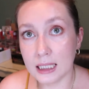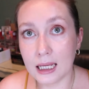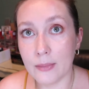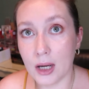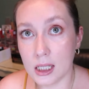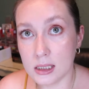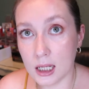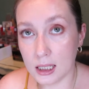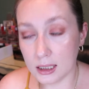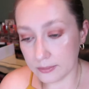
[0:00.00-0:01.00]
like a Mai
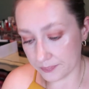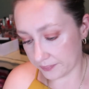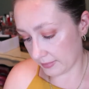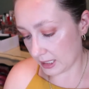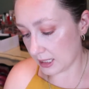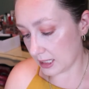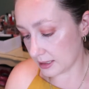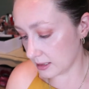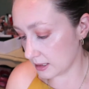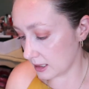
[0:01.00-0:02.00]
Tai, I
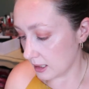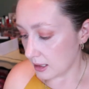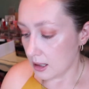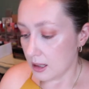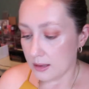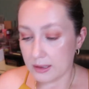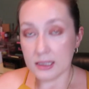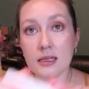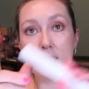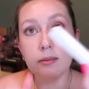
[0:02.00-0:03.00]
guess.
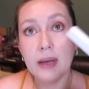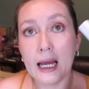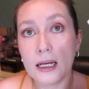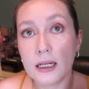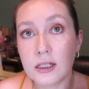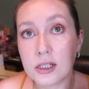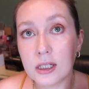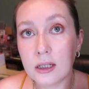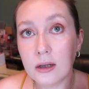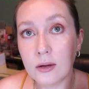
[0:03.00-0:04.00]
This is the
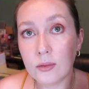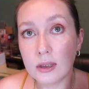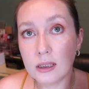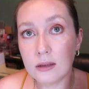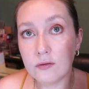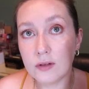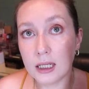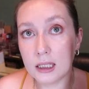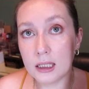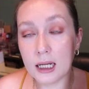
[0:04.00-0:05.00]
packaging, really
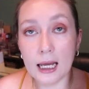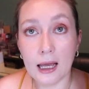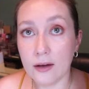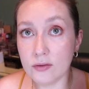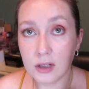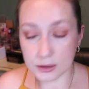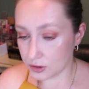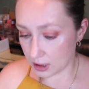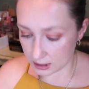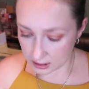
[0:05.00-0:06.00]
fun. I have not
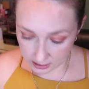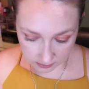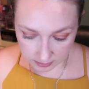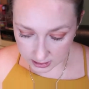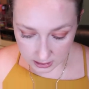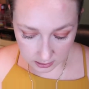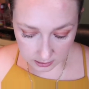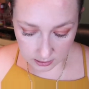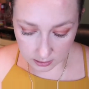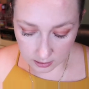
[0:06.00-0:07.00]
tried this one
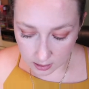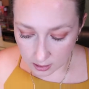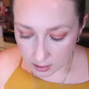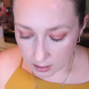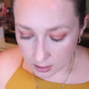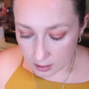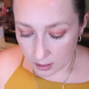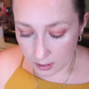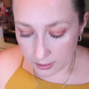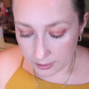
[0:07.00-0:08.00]
either.
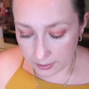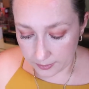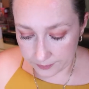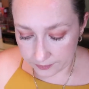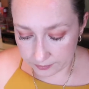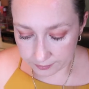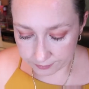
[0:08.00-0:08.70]
Um,